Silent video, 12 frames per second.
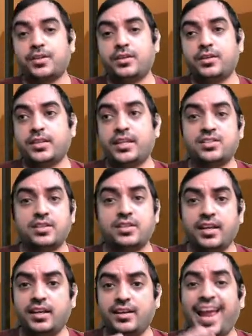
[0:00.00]

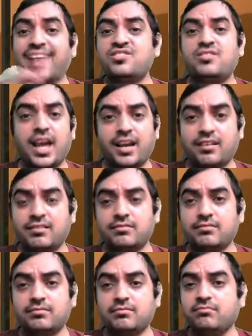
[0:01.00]
yesterday Nasdaq
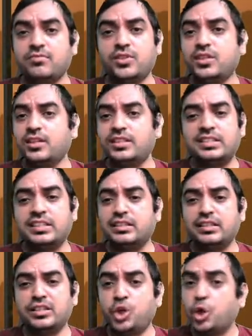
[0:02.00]
is
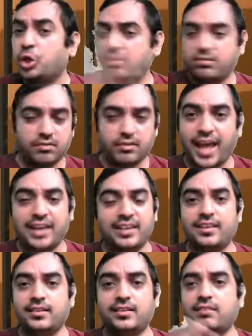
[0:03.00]
in good
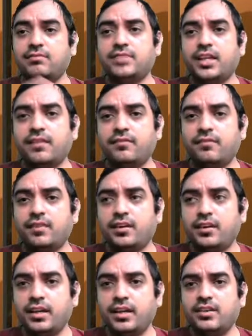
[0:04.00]
rally. They've
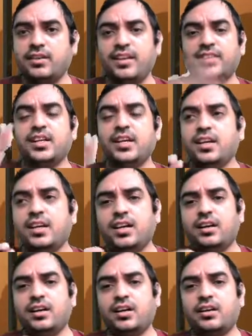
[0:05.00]
increased
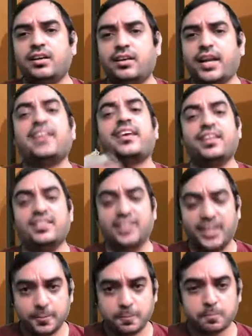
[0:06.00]
like
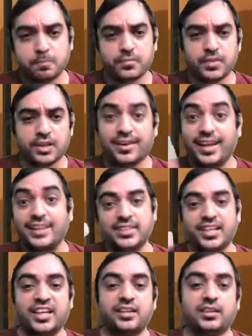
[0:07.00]
anything,
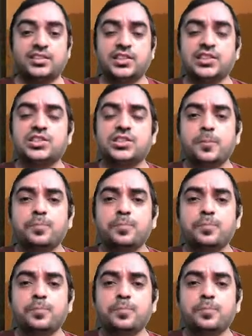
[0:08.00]
crazy increases.